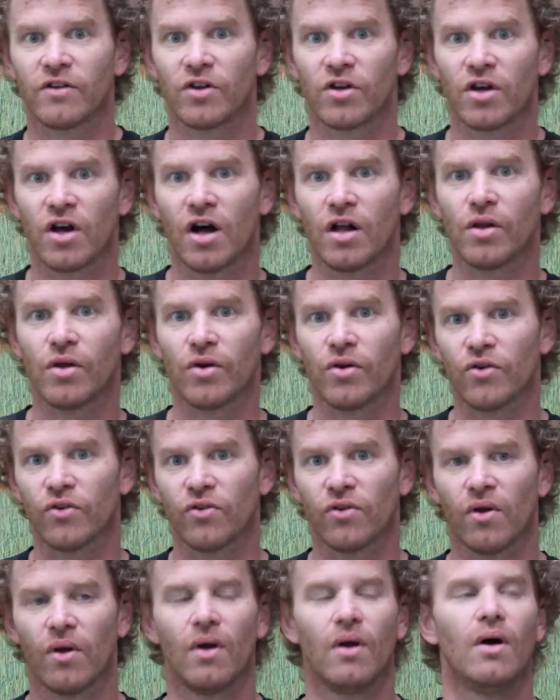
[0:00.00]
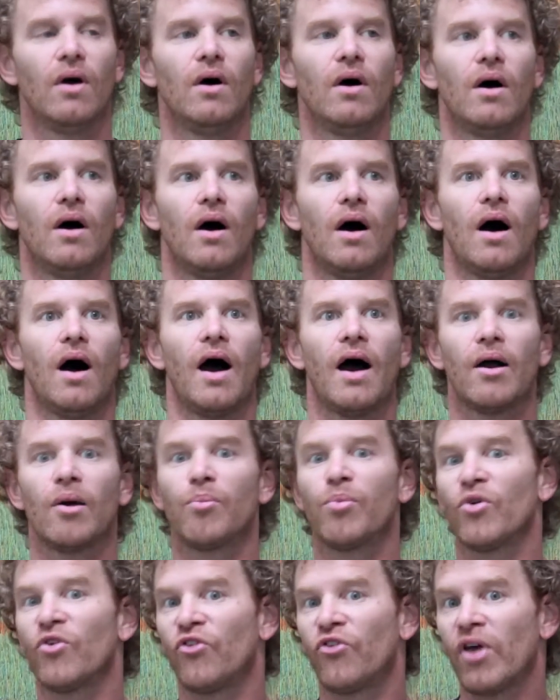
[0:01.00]
and colors.
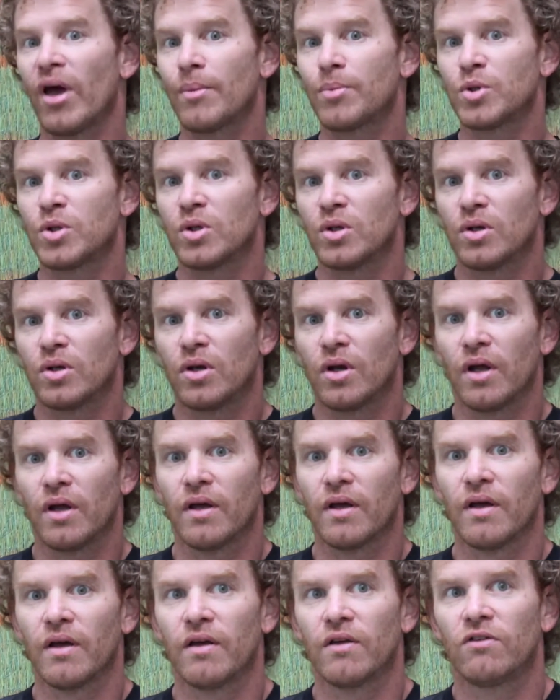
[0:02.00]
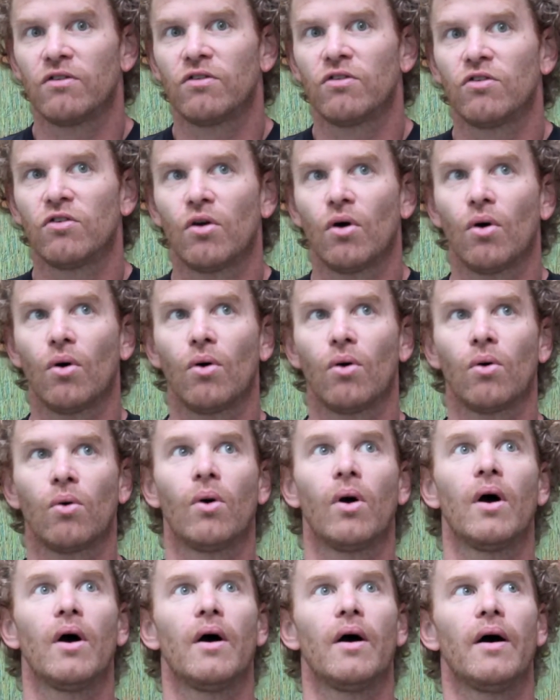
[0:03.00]
Our perception is
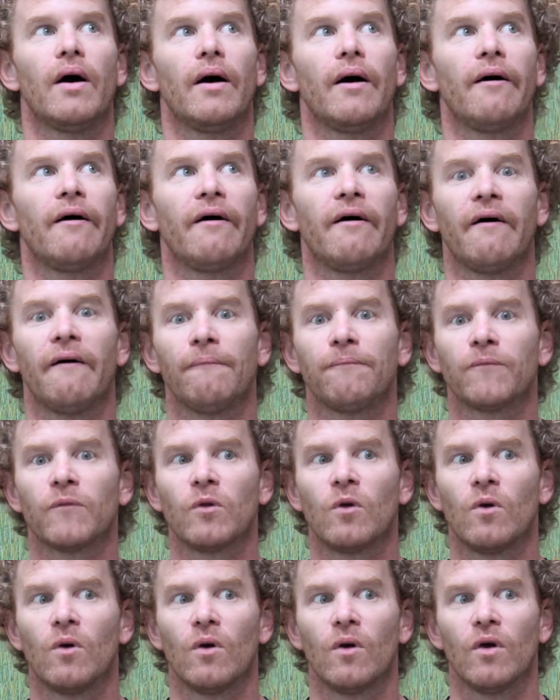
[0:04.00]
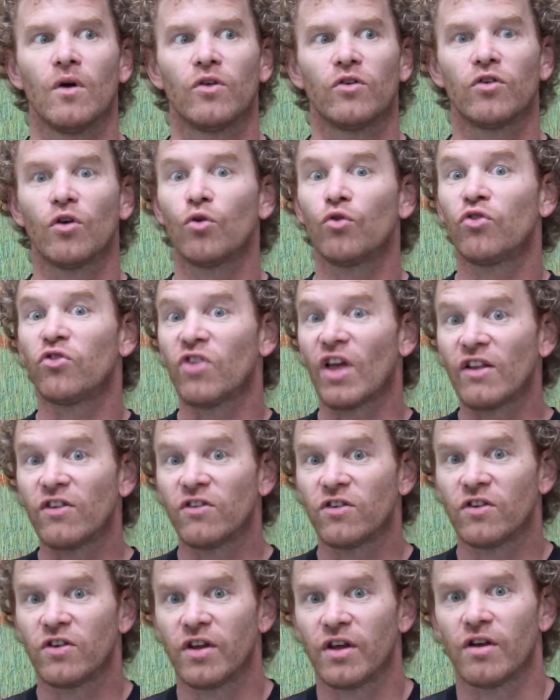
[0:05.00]
so
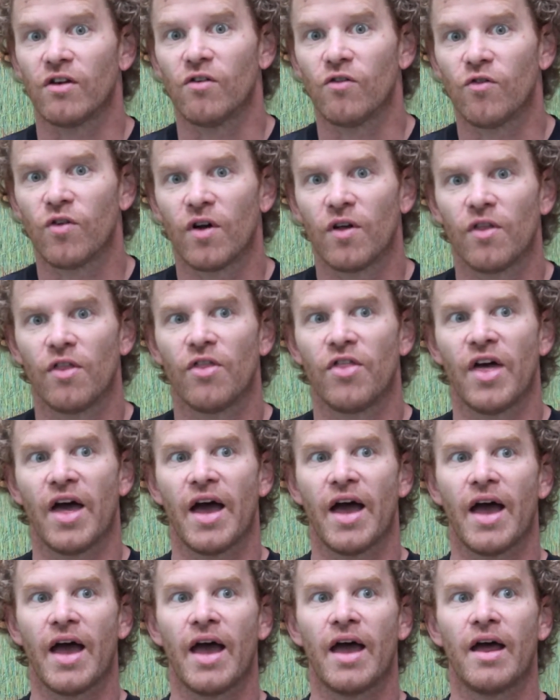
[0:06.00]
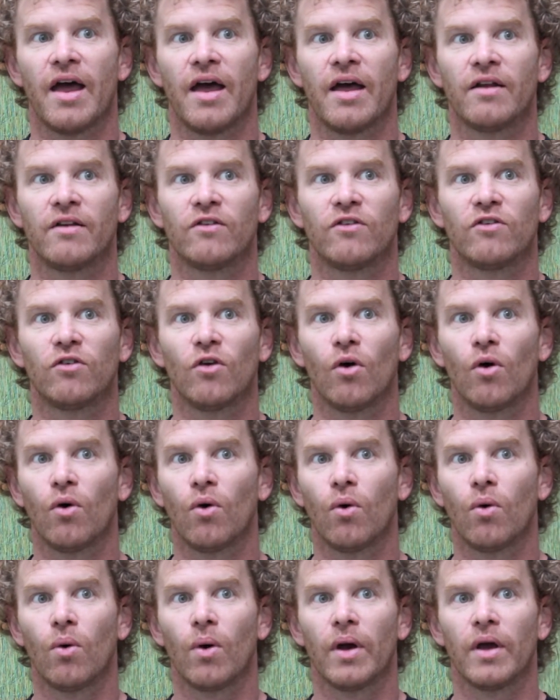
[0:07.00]
sensitive and
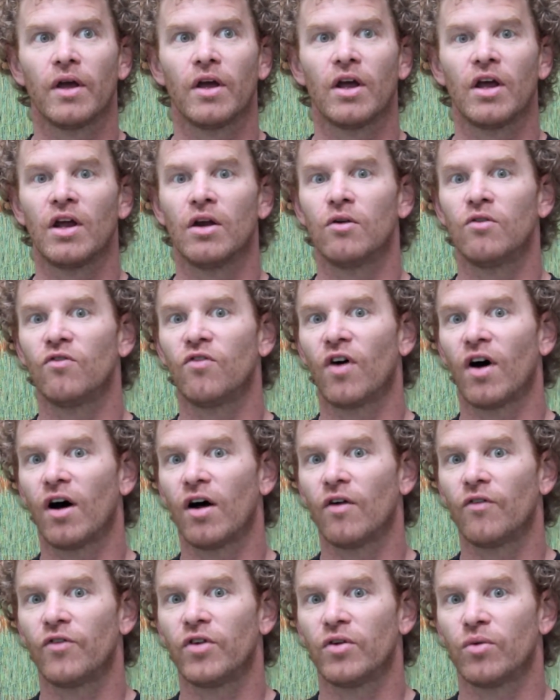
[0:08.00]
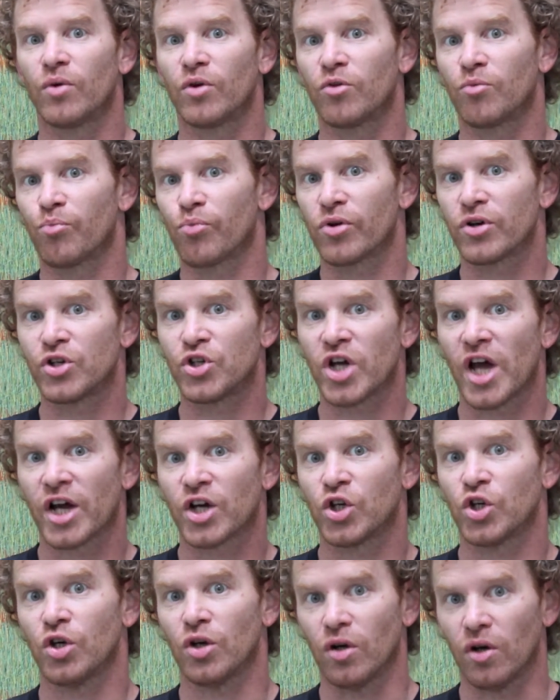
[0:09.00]
so involved with
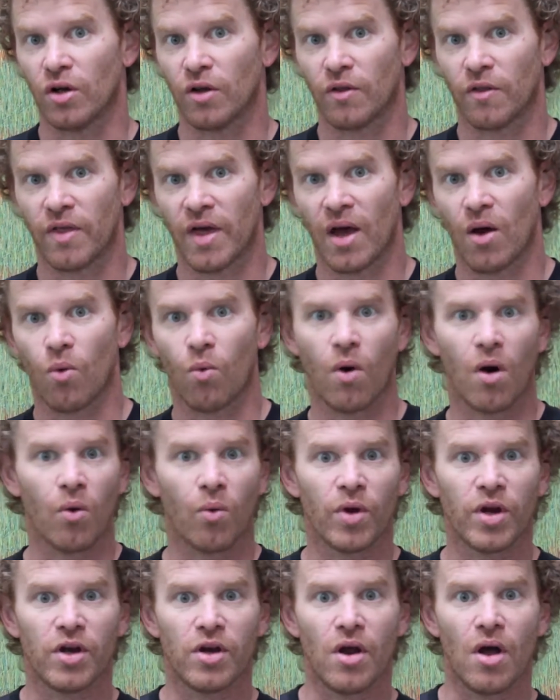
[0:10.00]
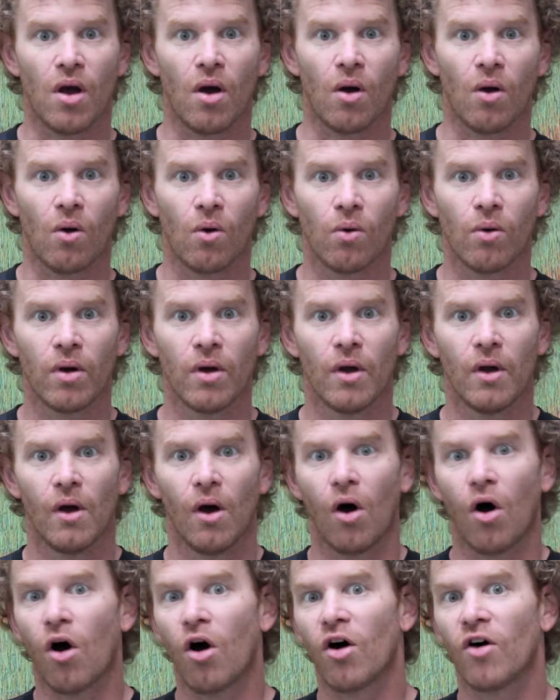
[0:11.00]
projection that what we know
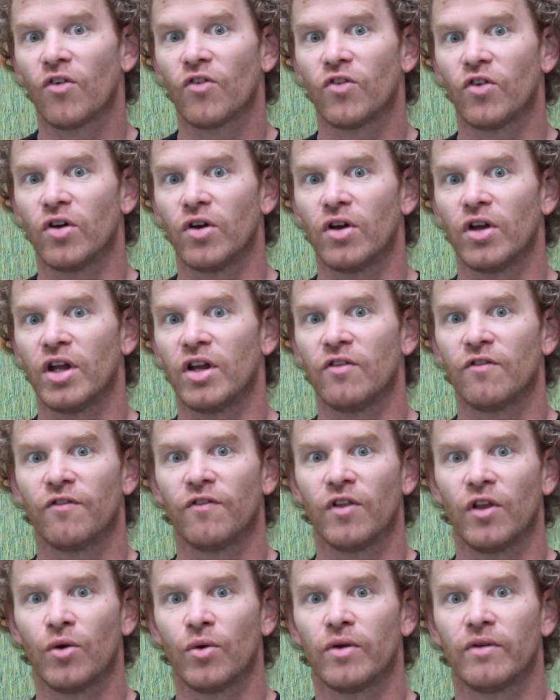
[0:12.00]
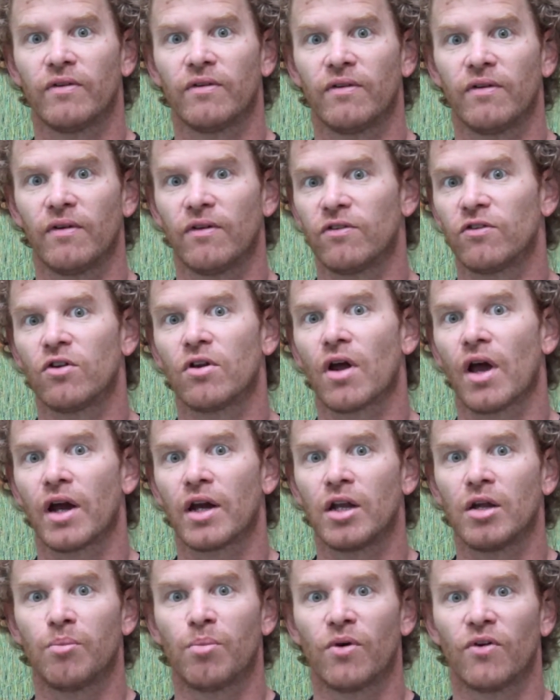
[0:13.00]
often influences
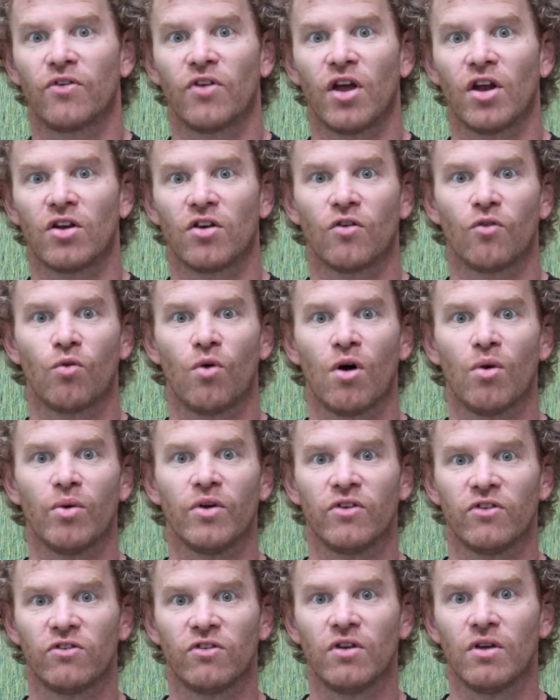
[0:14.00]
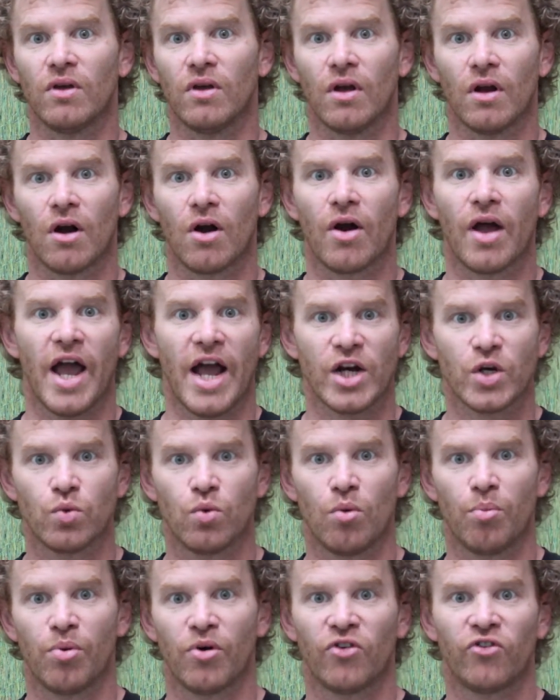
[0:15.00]
90% of what we see, and our
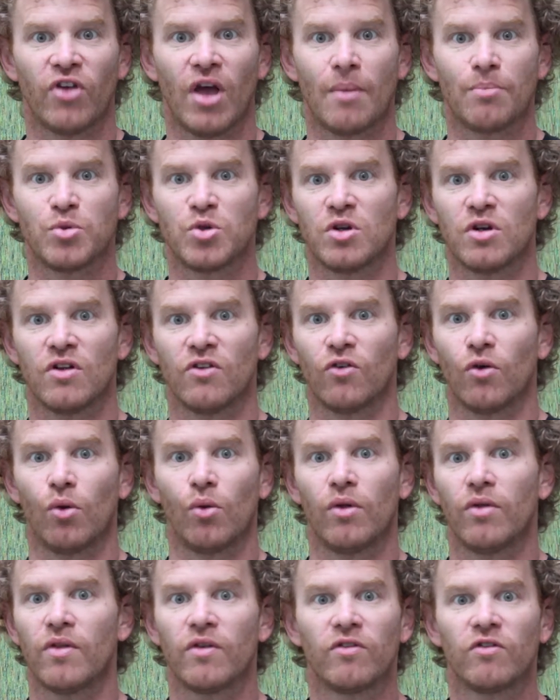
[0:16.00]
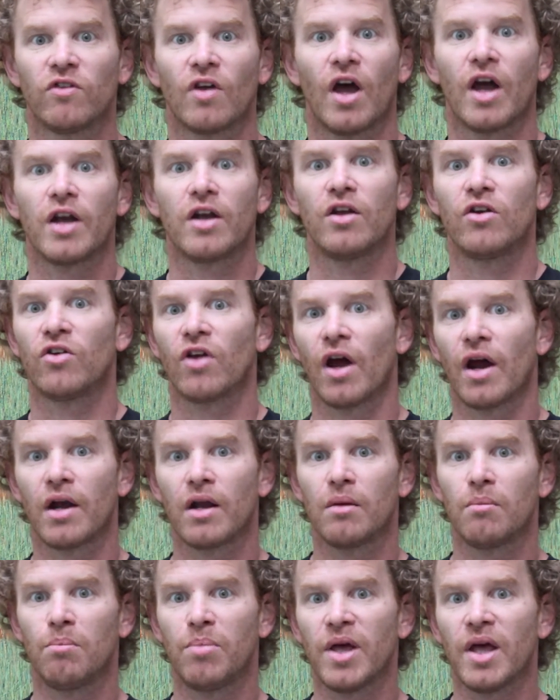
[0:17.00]
actual perception is only this tiny,
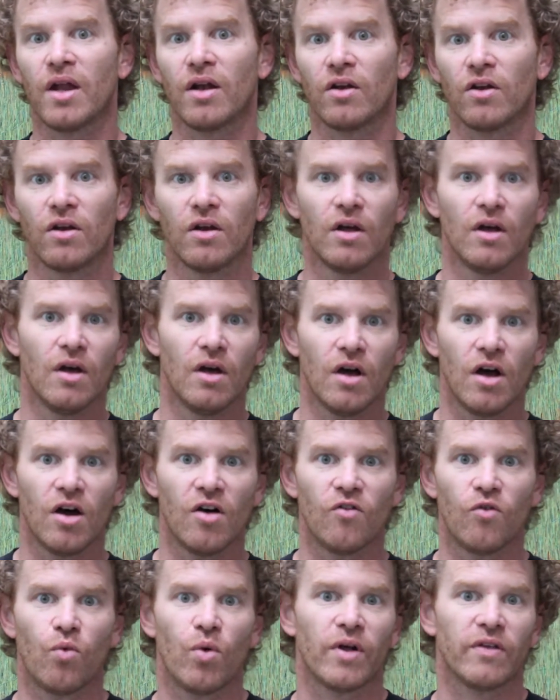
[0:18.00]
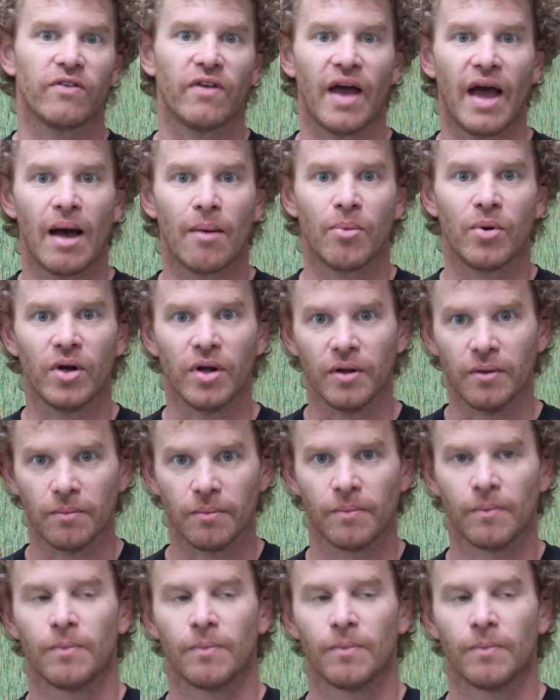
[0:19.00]
tiny bit of what's happening.